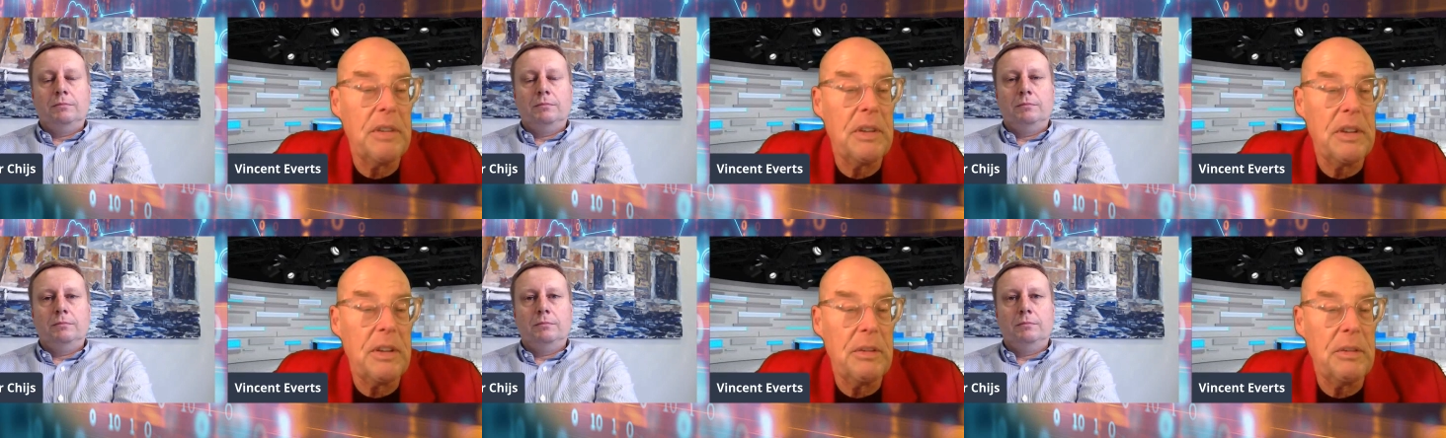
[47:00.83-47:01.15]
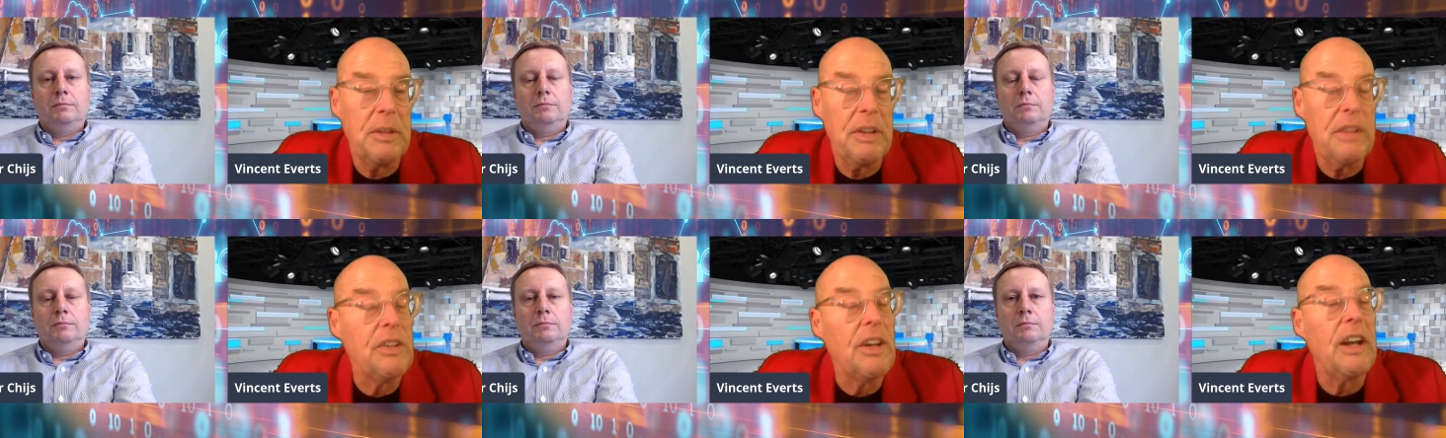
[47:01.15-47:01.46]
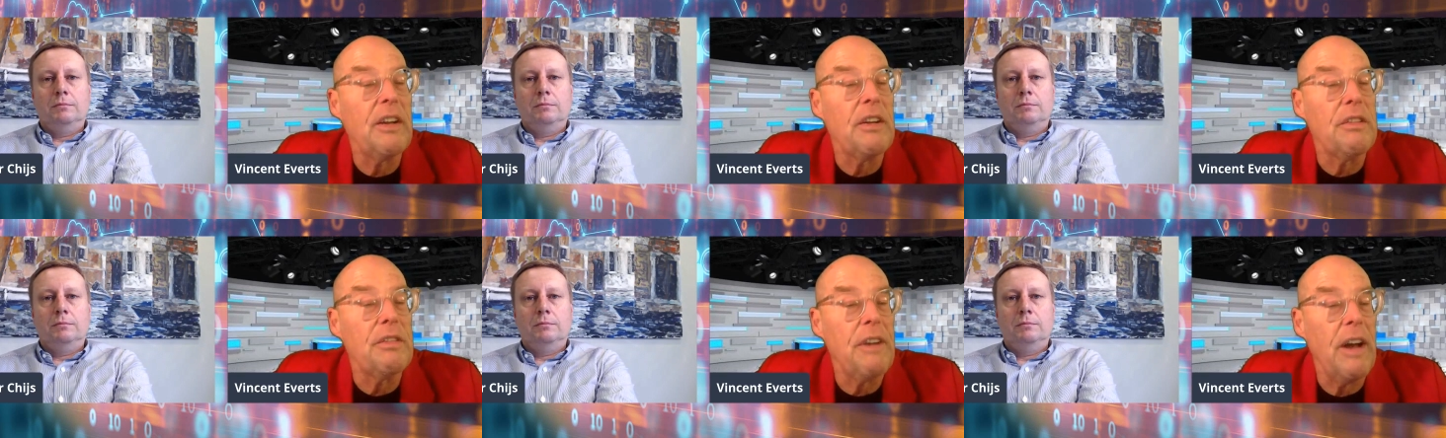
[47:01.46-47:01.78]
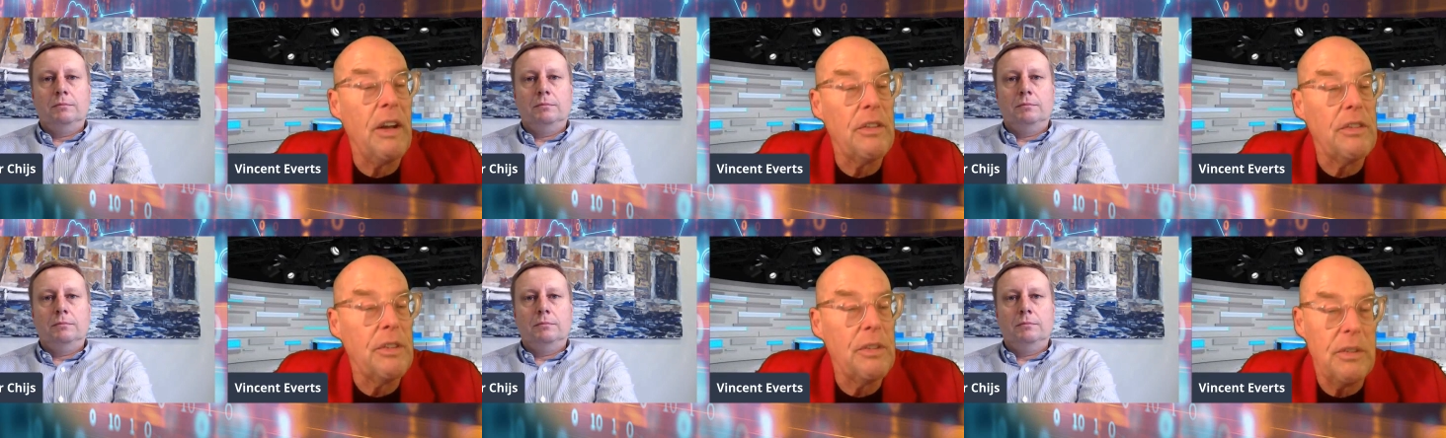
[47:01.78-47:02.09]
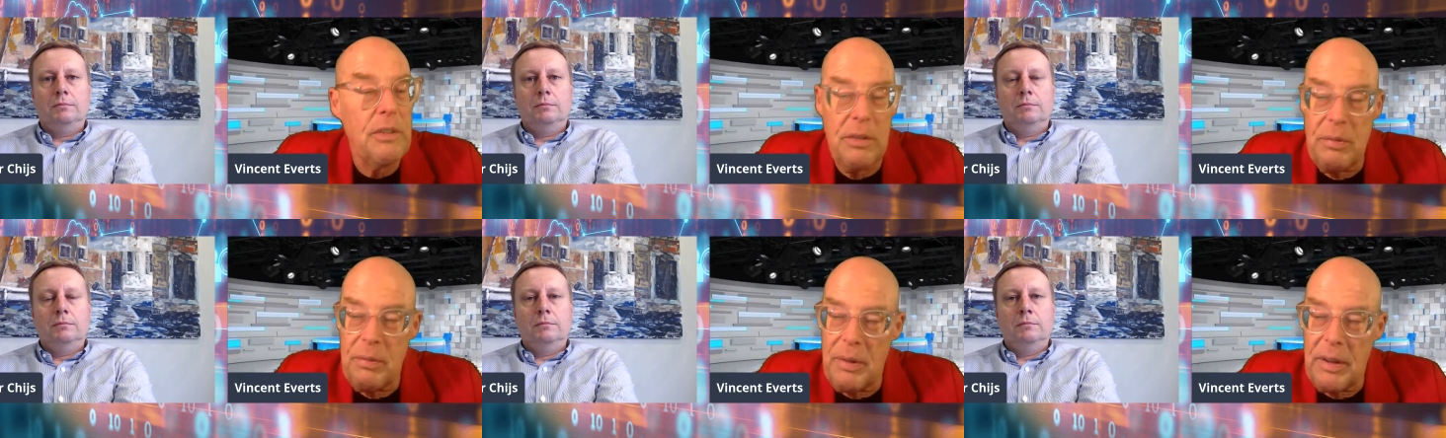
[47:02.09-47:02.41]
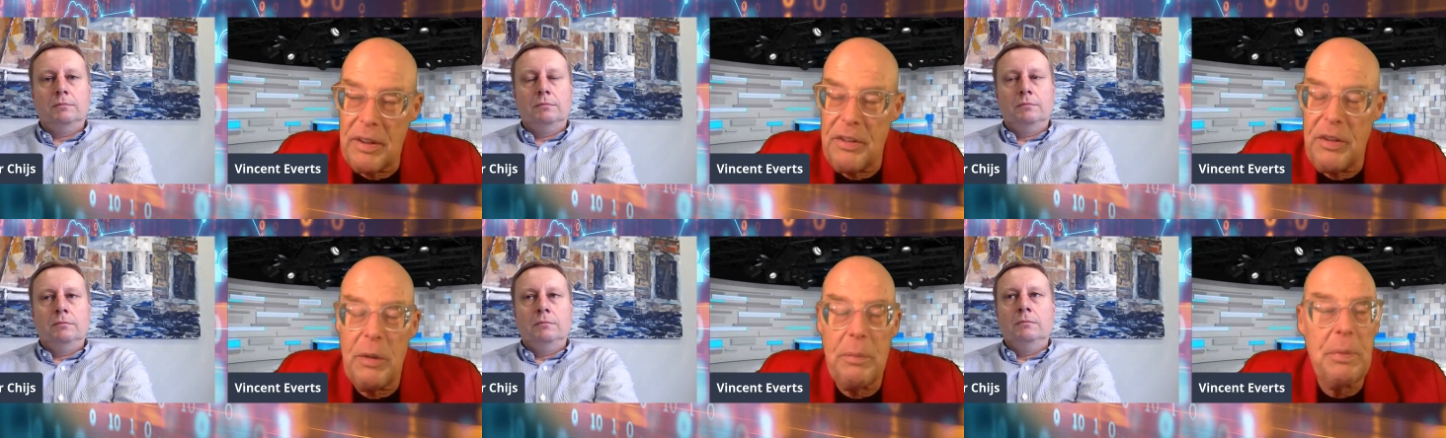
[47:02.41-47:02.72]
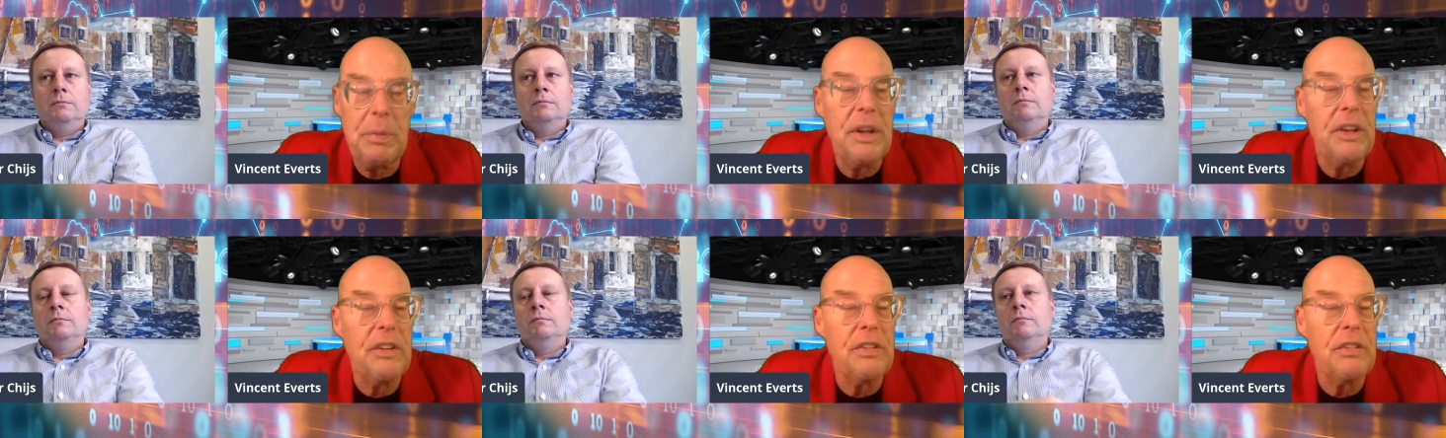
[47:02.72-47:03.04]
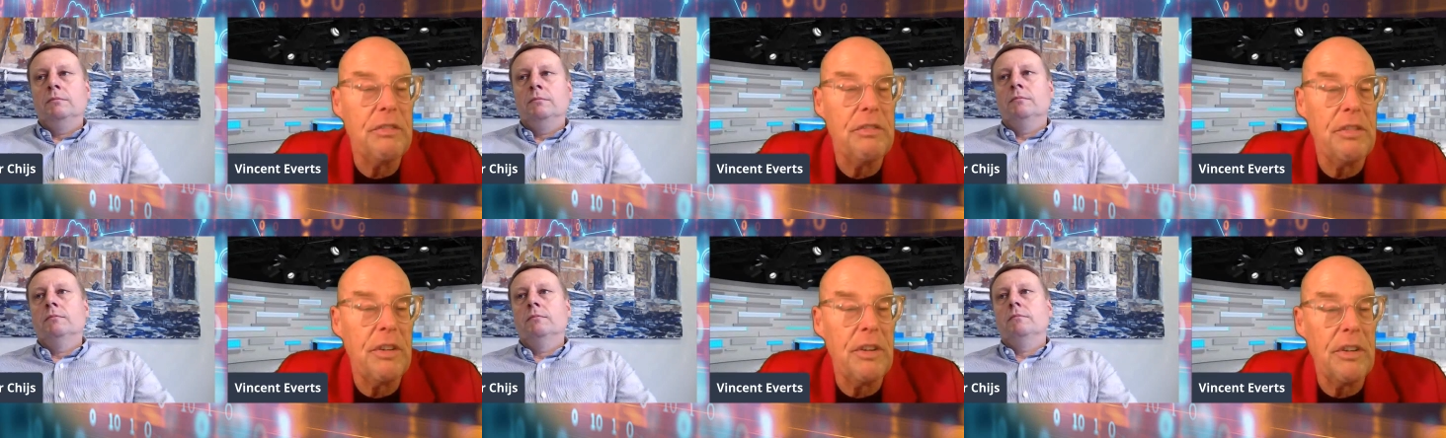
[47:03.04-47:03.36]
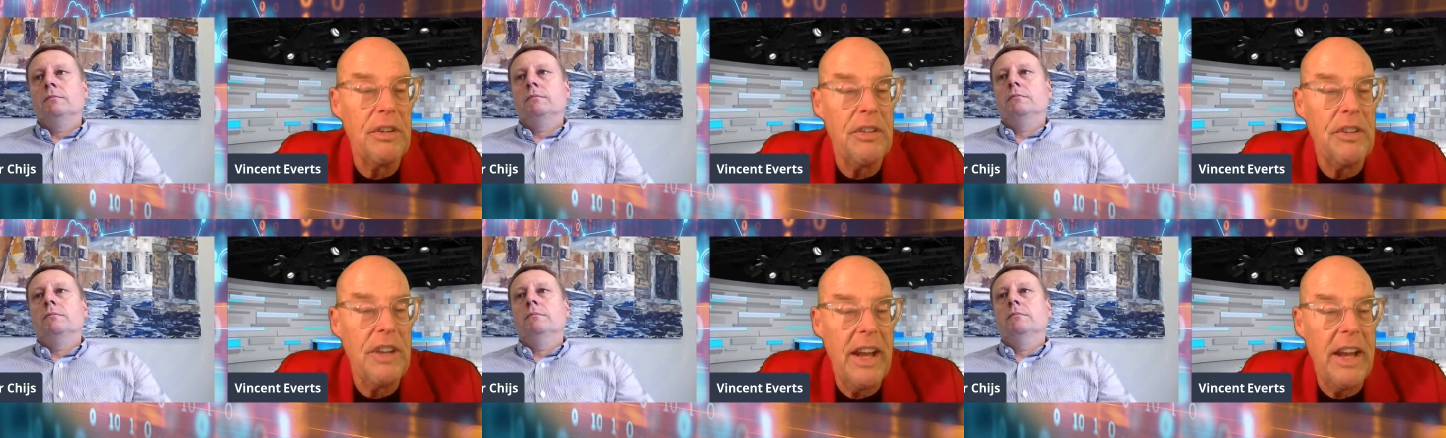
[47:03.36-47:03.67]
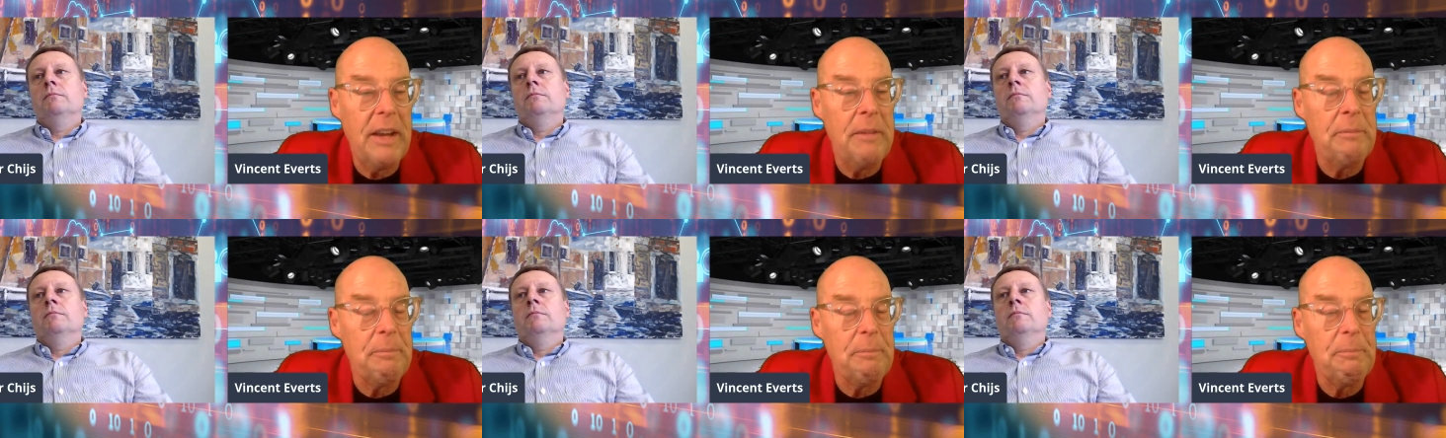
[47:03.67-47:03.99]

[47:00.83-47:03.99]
Speaker 1: going to reach 100,000? What is your prediction for today?